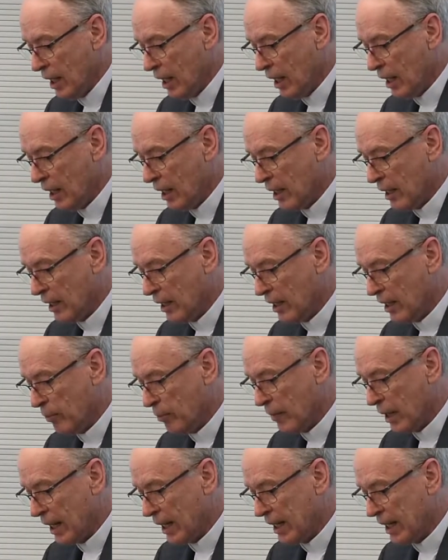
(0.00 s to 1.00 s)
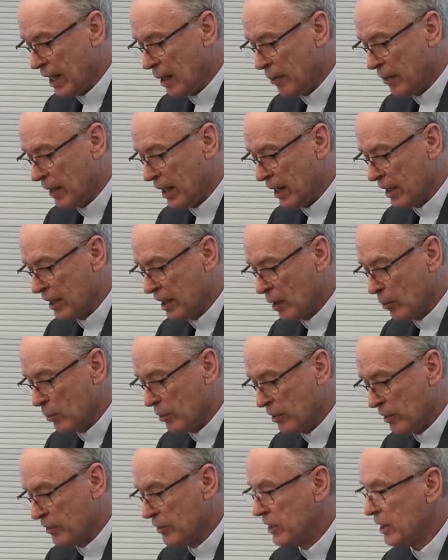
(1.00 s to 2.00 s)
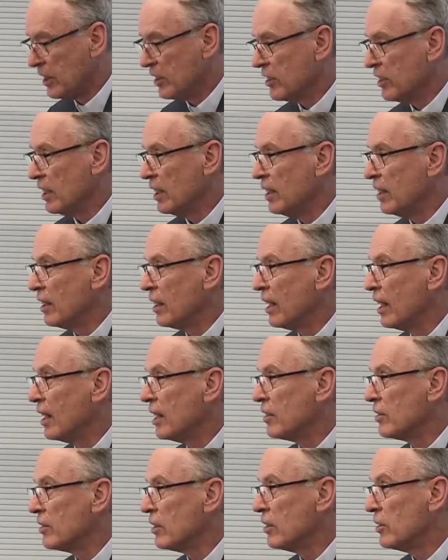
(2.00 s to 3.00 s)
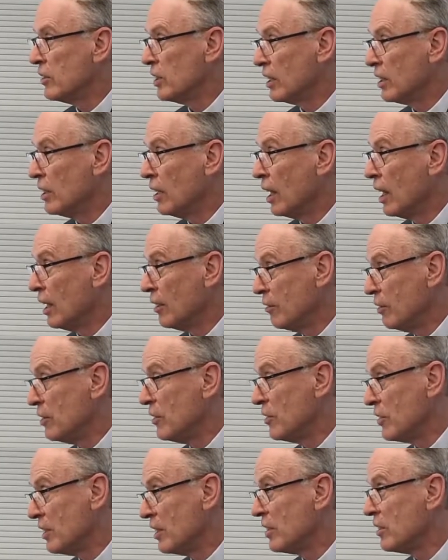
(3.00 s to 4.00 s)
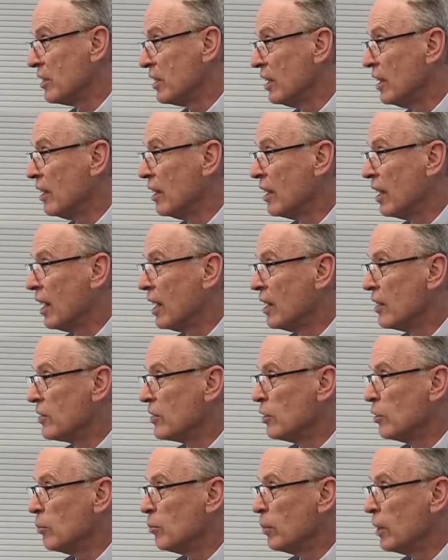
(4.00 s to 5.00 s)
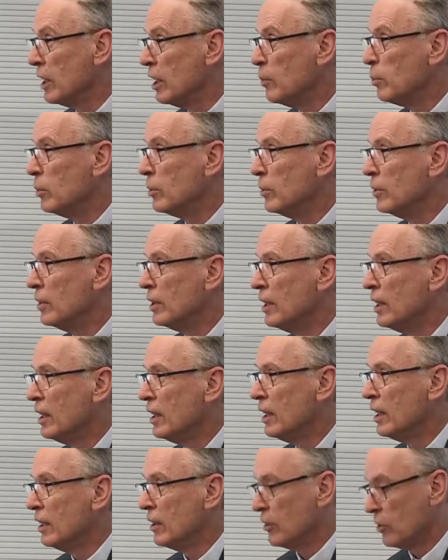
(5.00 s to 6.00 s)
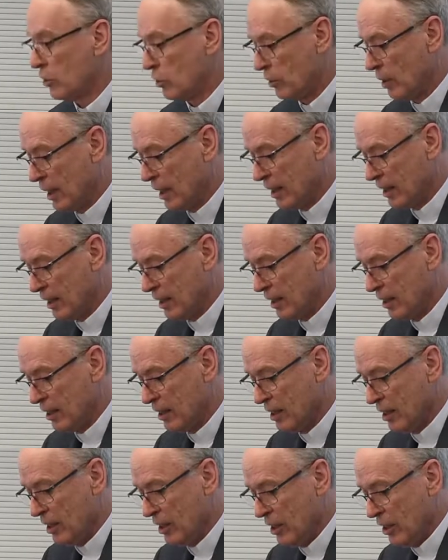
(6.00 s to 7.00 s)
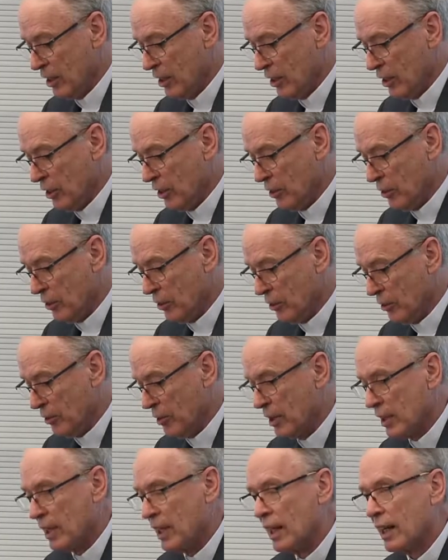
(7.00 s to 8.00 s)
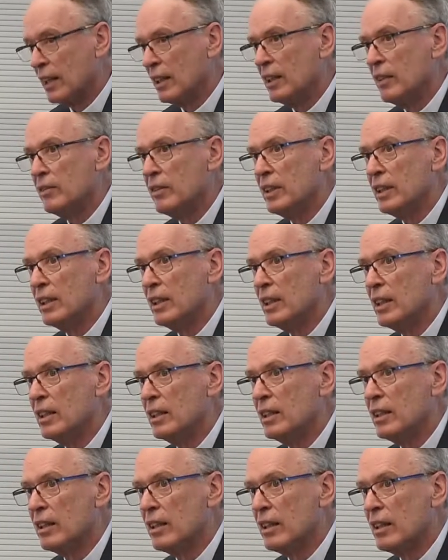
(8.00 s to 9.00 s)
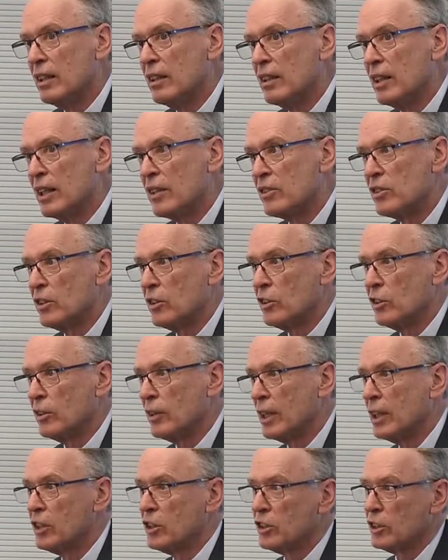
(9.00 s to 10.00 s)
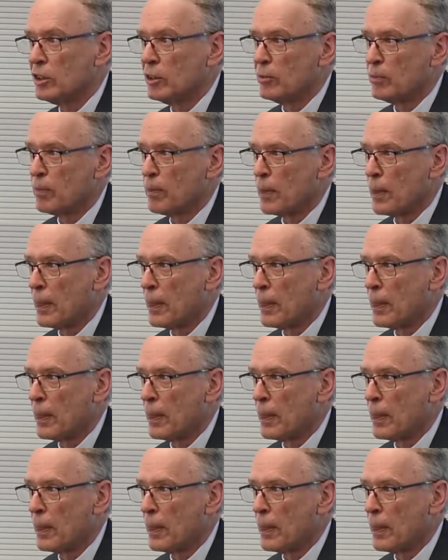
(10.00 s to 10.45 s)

that make up that number of 116,000 people in Australia who are living in that situation.